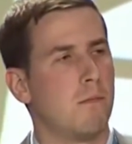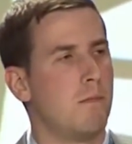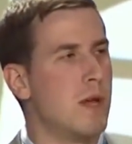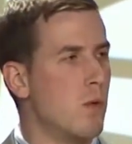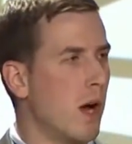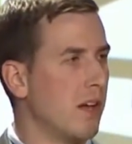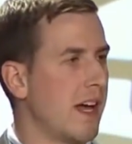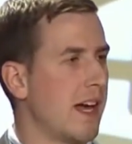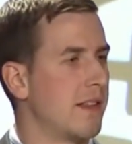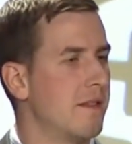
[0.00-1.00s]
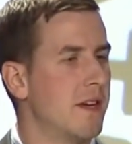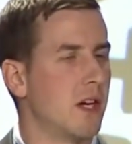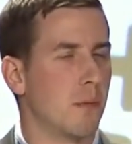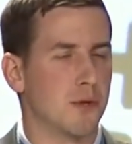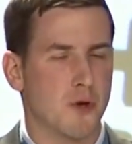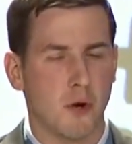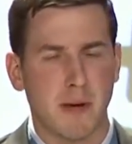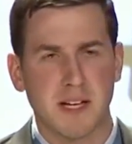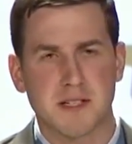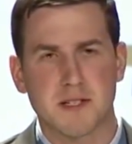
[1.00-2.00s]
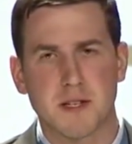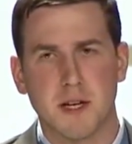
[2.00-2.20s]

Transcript: Meanwhile, down at the vehicle patrol base,